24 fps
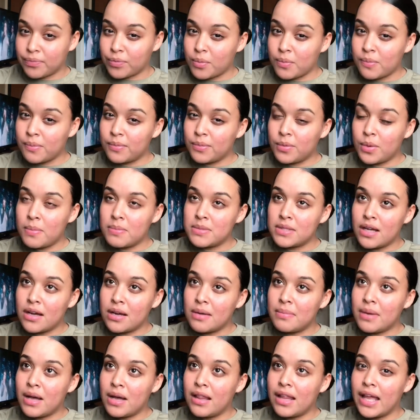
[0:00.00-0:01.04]
You know what I'm
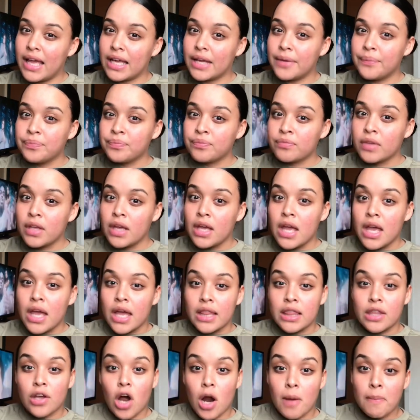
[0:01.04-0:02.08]
talking about? Like,
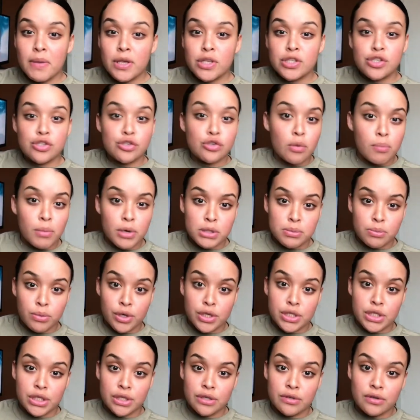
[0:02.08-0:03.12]
the Army is so much more
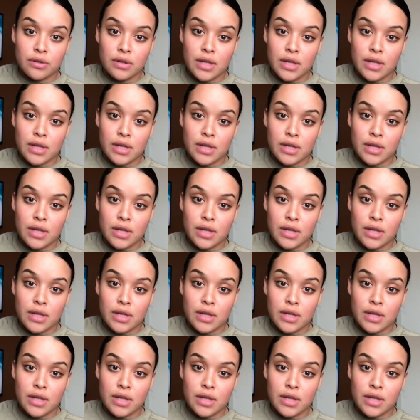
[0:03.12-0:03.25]
chill.